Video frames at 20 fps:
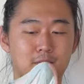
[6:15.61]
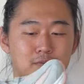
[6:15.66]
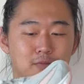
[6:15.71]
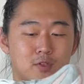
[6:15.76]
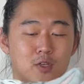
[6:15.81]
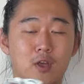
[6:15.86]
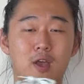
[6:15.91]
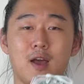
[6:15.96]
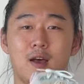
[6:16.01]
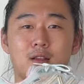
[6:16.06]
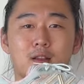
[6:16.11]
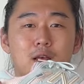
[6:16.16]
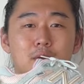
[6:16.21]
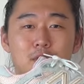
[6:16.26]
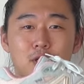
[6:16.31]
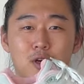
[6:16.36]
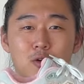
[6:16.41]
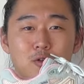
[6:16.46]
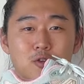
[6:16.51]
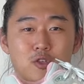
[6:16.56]
So yeah, let me
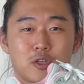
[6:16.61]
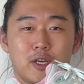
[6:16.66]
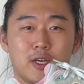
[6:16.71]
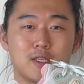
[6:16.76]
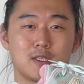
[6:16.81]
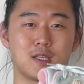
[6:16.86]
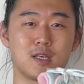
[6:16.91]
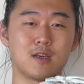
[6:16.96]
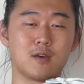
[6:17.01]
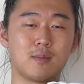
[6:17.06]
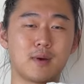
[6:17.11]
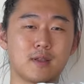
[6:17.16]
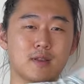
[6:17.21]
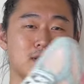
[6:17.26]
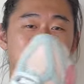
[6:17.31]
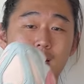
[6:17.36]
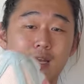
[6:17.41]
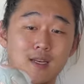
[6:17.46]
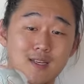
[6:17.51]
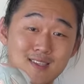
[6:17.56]
know what you guys think about the
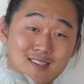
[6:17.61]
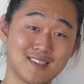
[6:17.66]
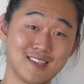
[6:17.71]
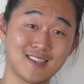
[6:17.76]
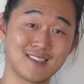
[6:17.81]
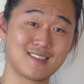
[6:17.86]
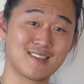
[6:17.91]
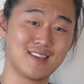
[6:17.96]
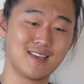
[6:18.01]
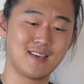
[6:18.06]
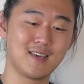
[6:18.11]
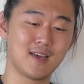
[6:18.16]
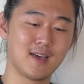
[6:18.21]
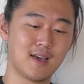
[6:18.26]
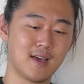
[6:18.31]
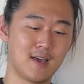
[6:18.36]
9060.